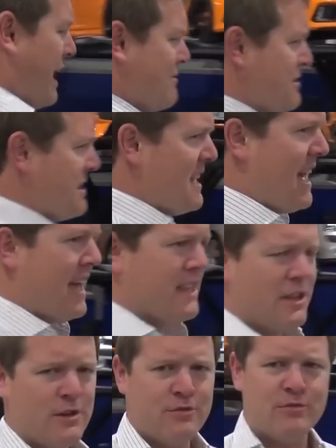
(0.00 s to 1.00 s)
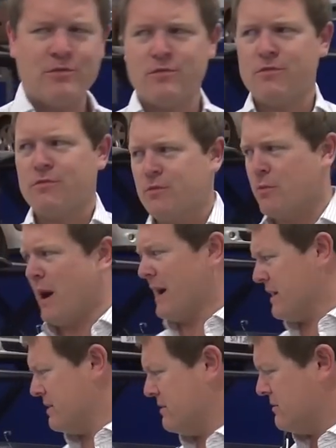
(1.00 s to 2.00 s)
haven't yet used the
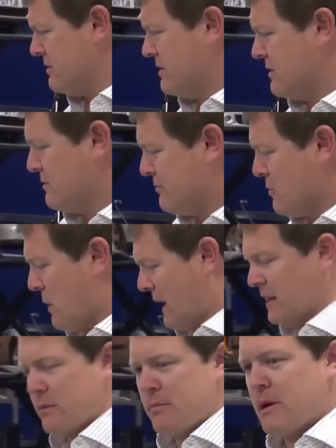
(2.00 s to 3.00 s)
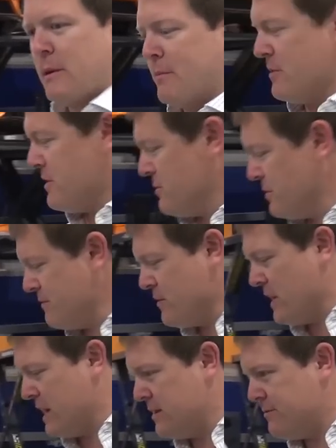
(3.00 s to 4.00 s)
wagon for wagon purposes. We've
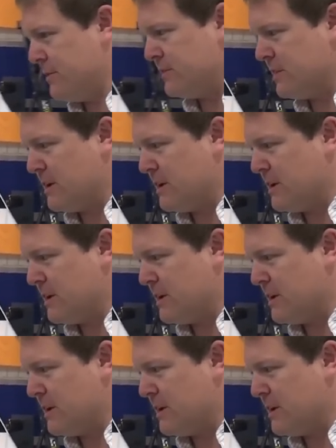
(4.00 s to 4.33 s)
not had it filled